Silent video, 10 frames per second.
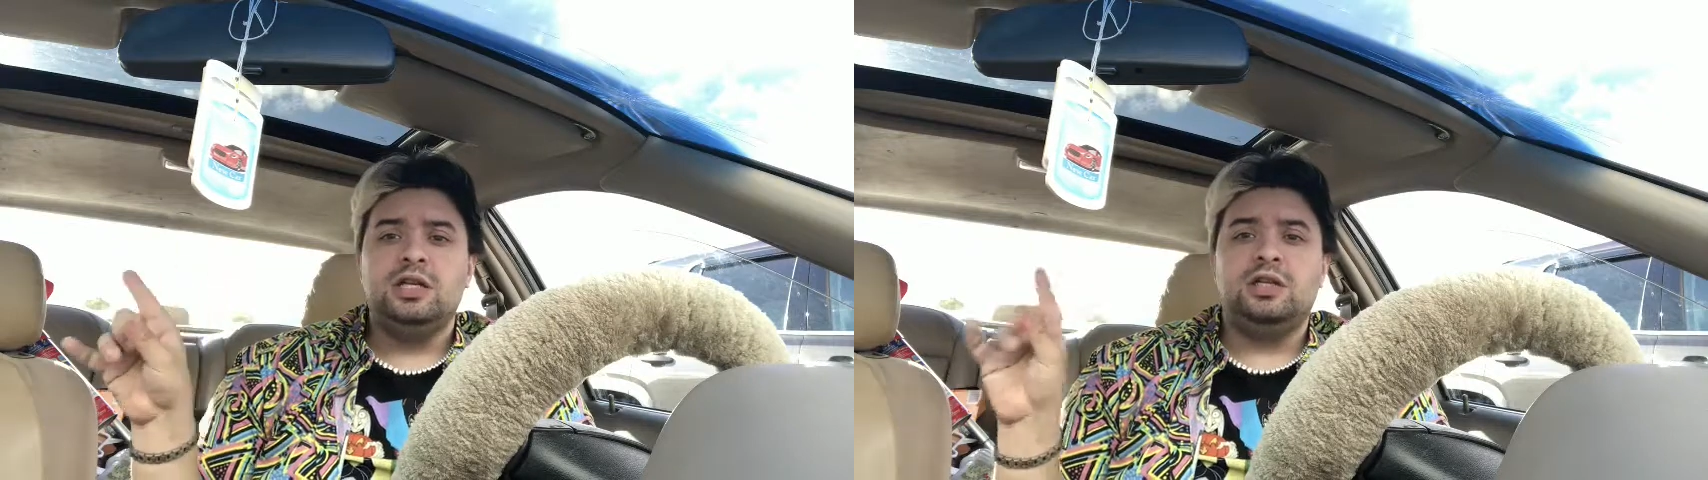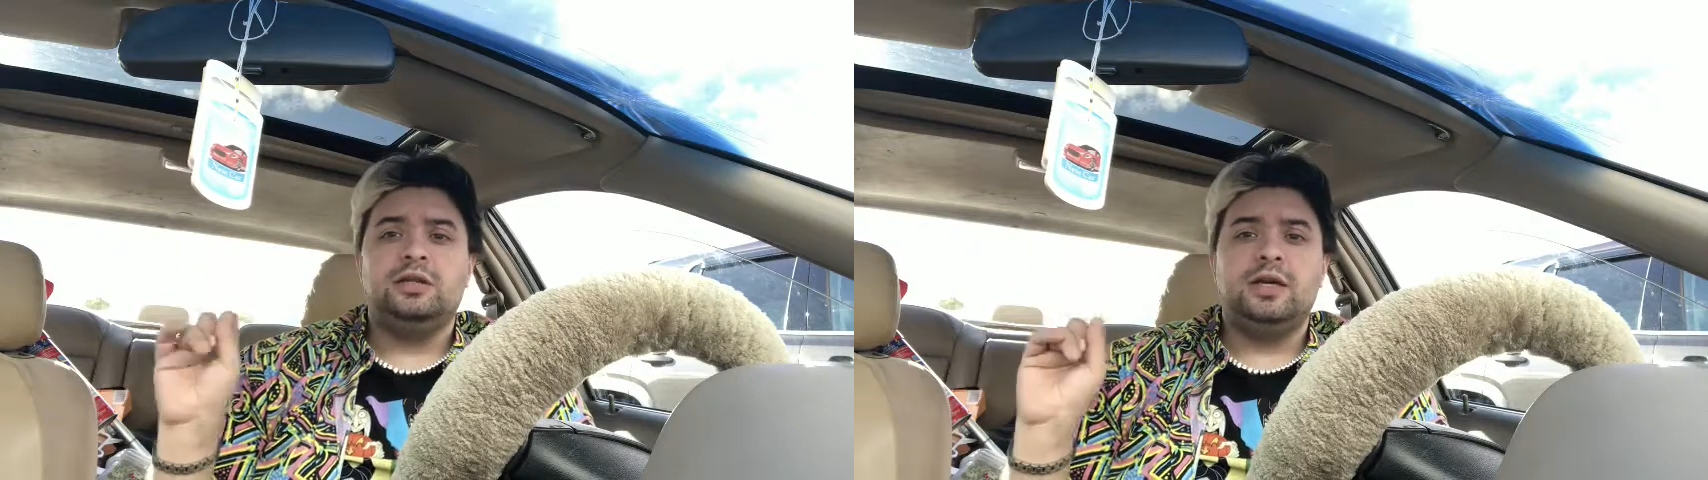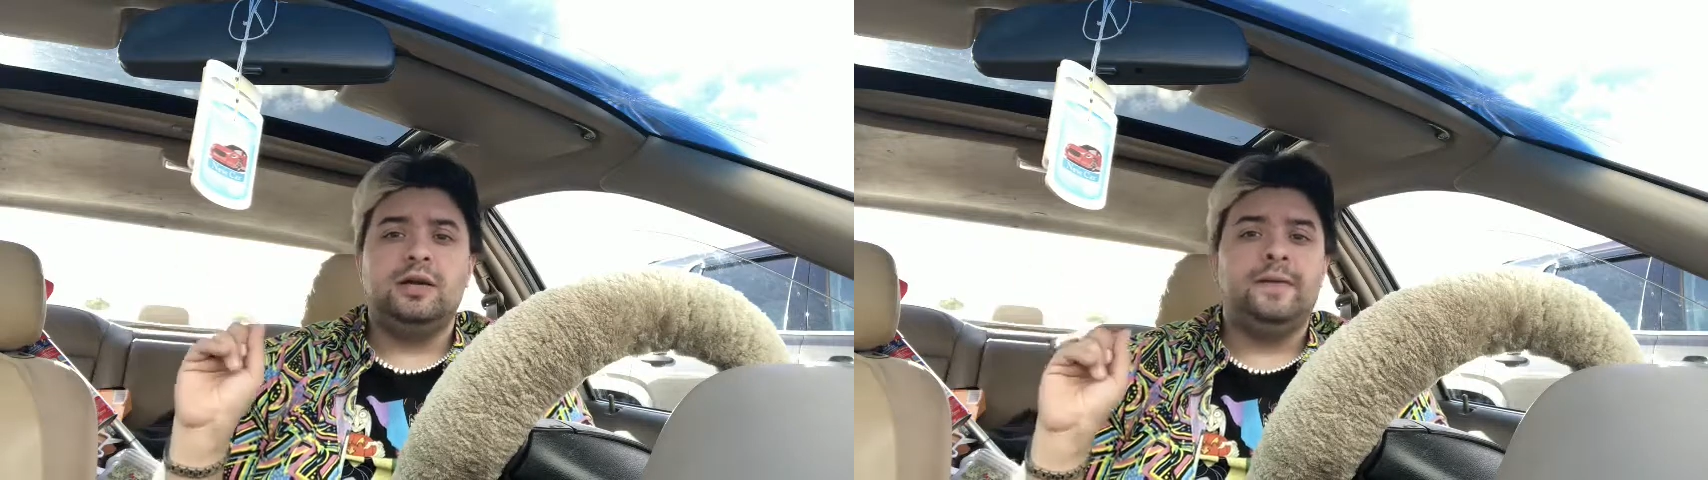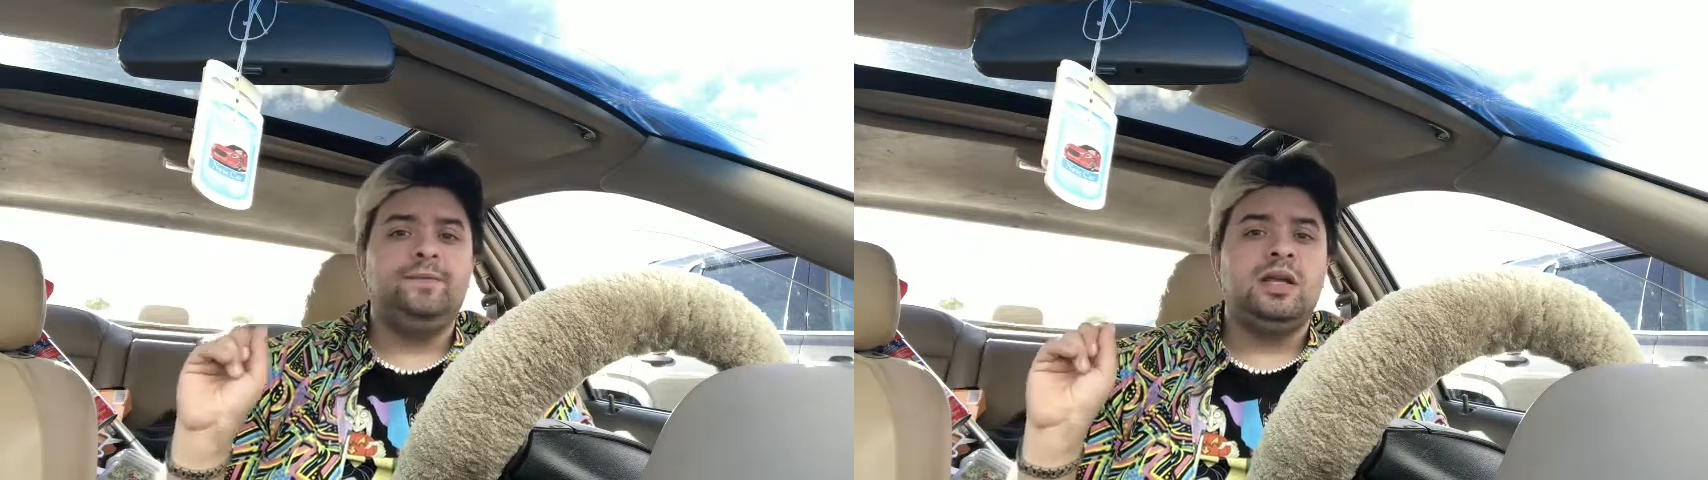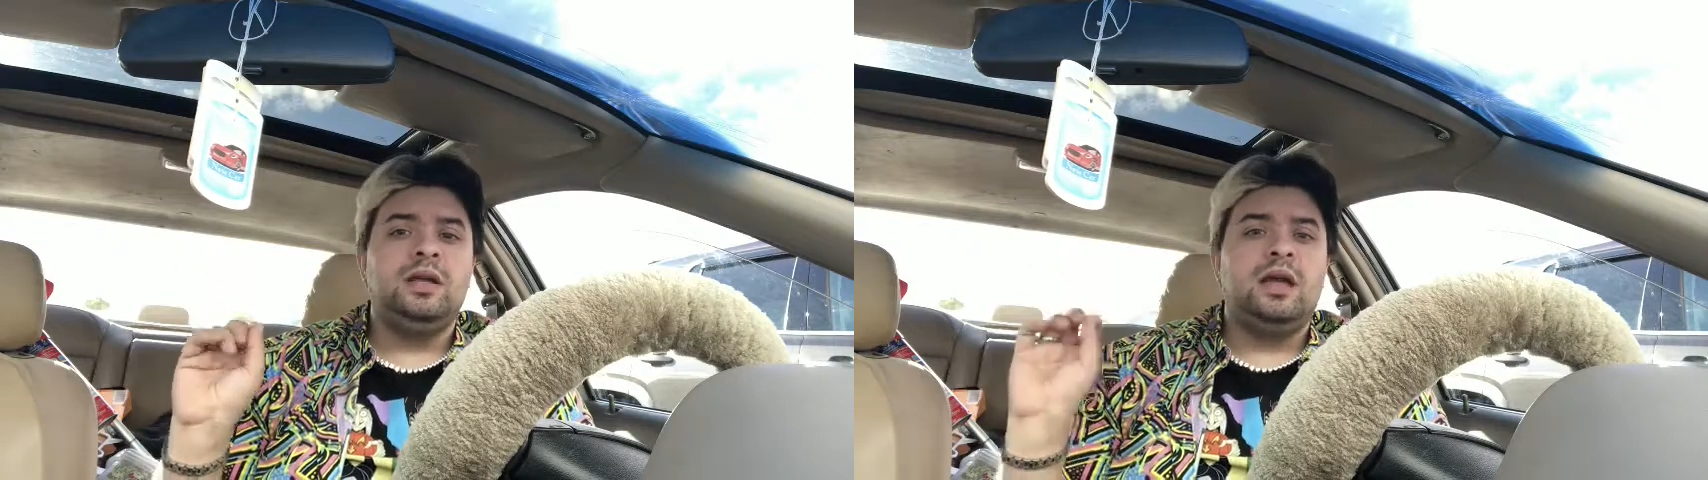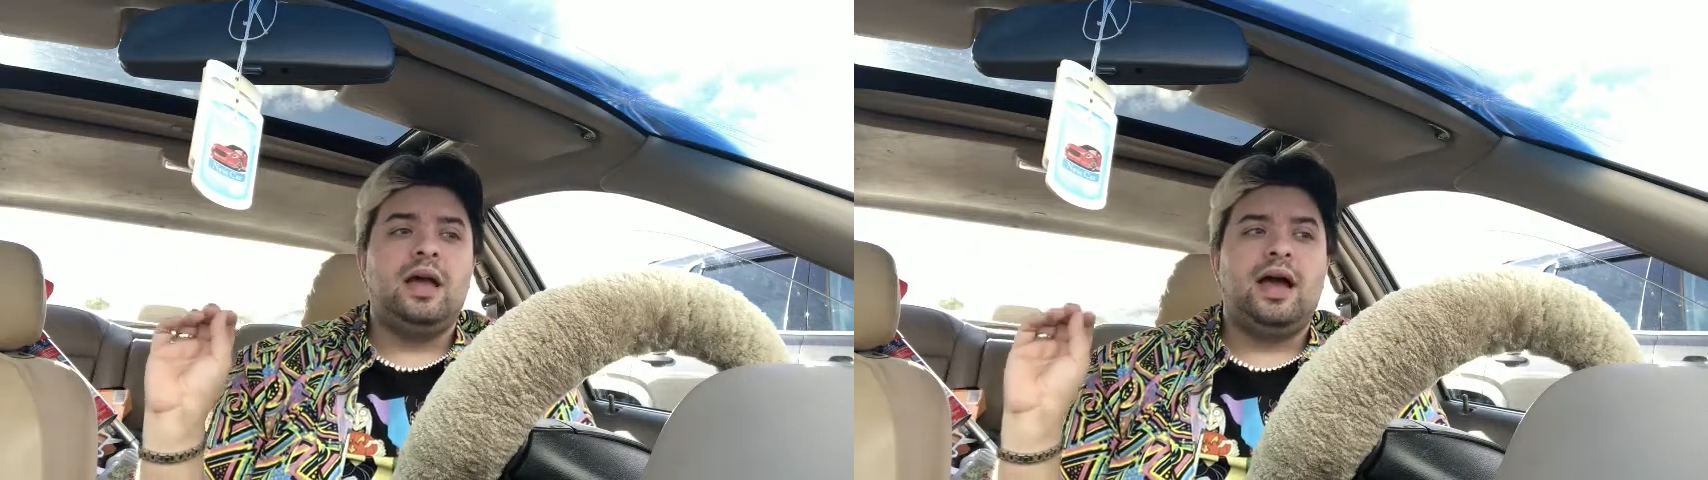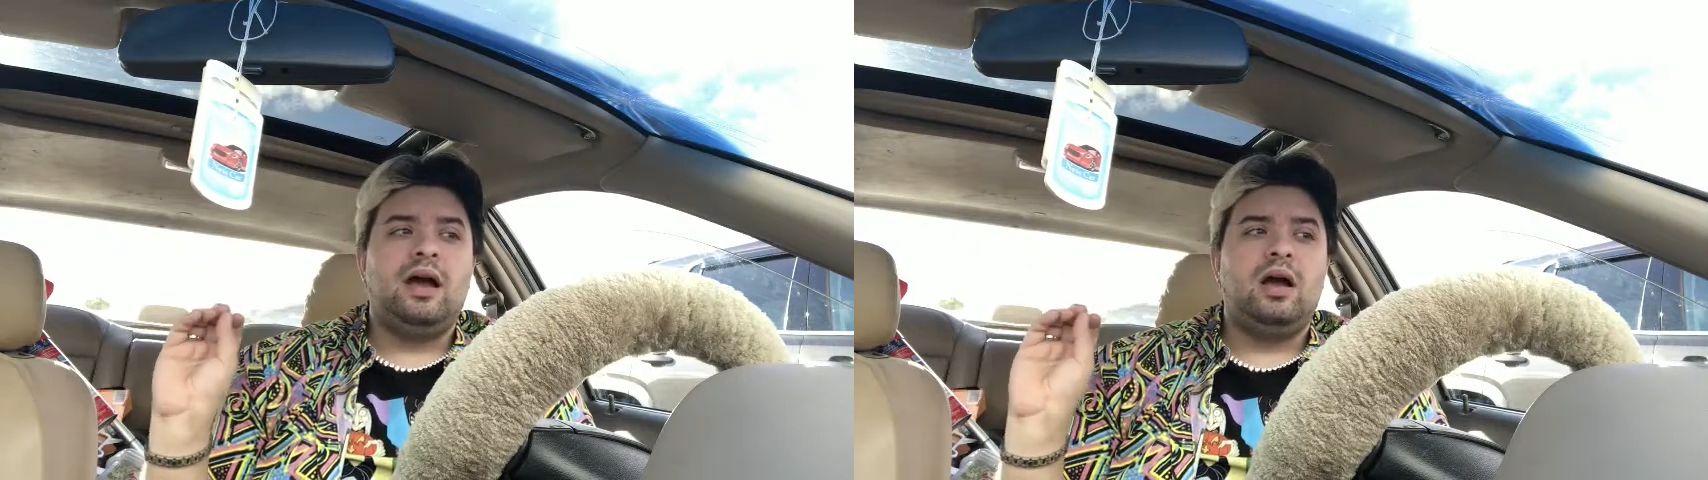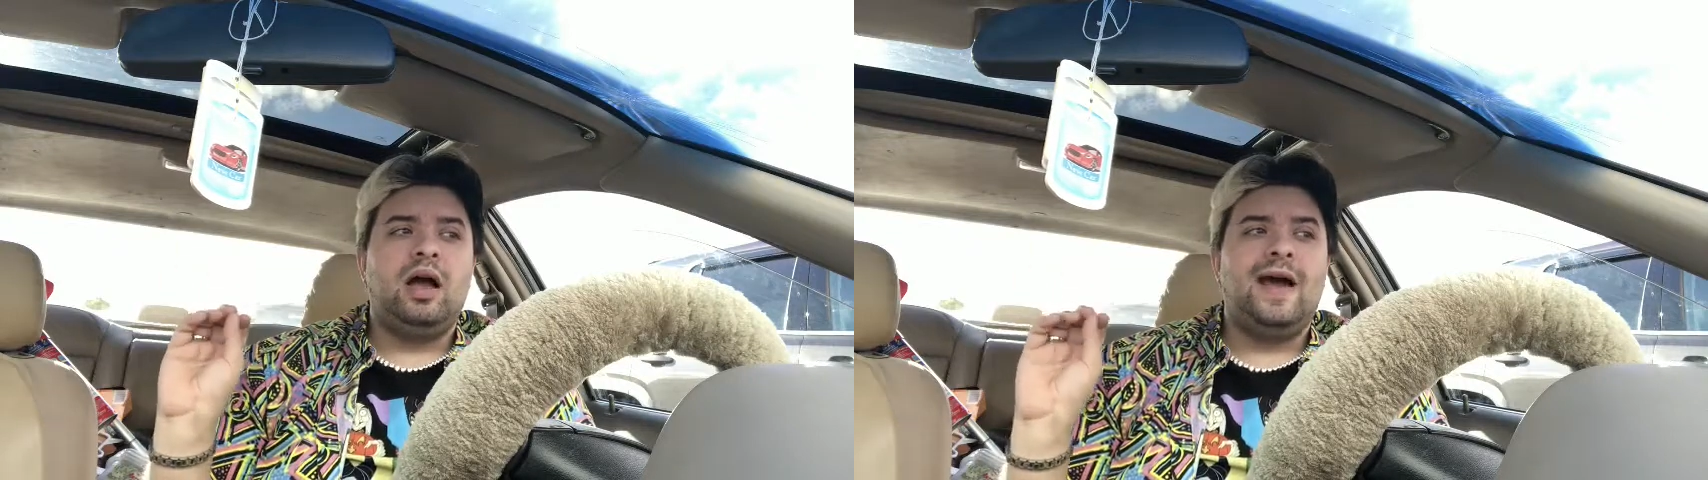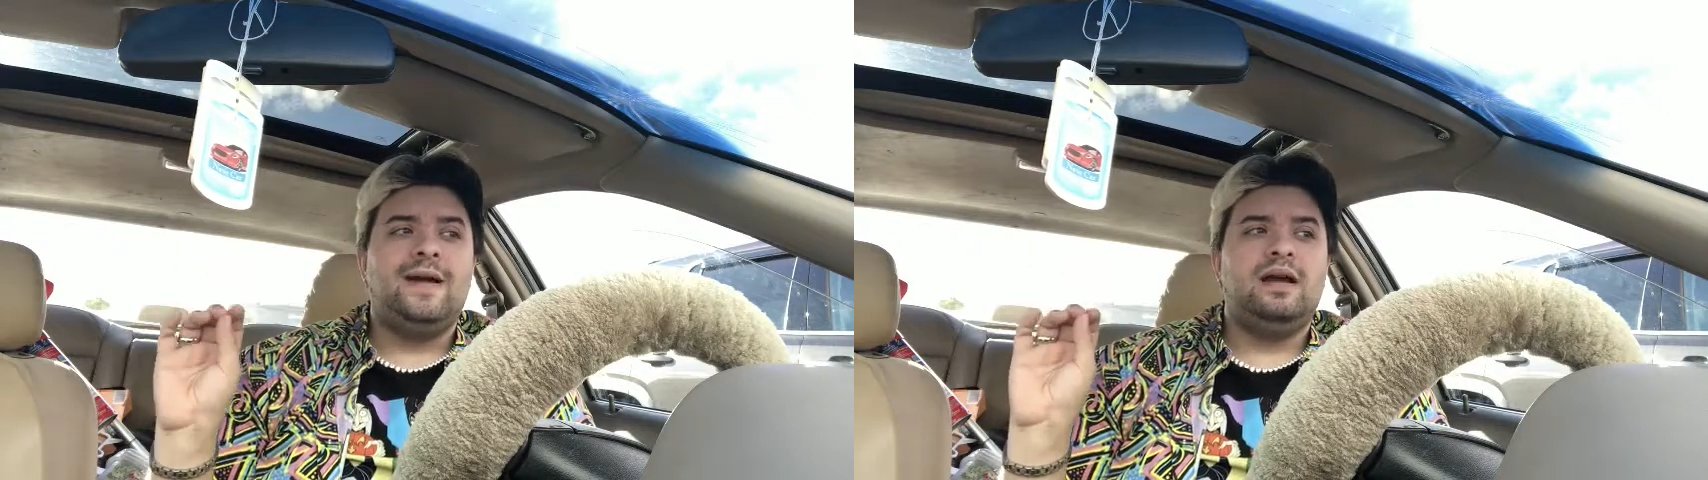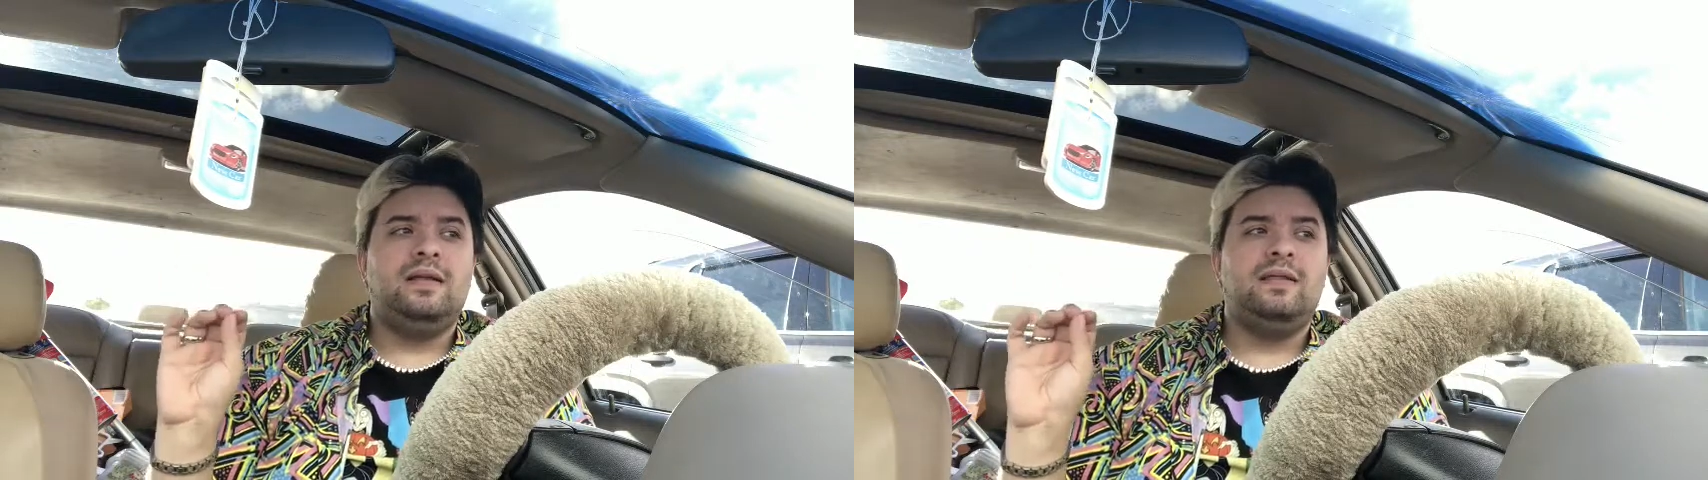You know, I